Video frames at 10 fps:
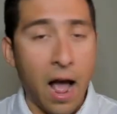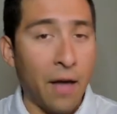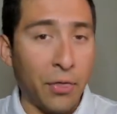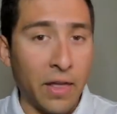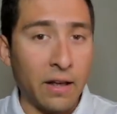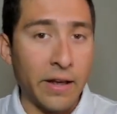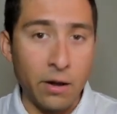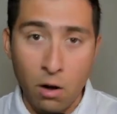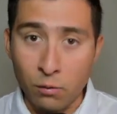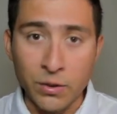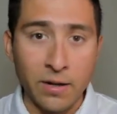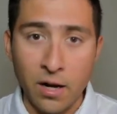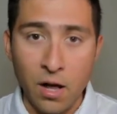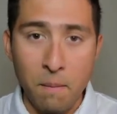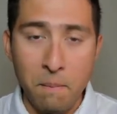I think it always going
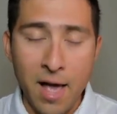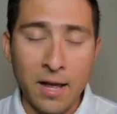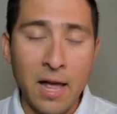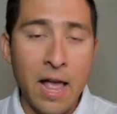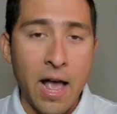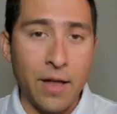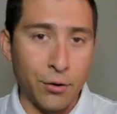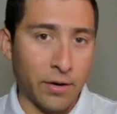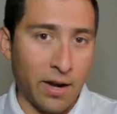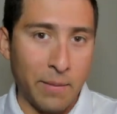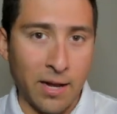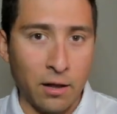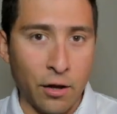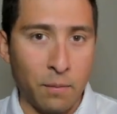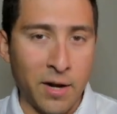to come back and you're going to make a
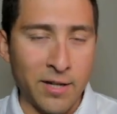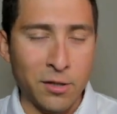lot of money.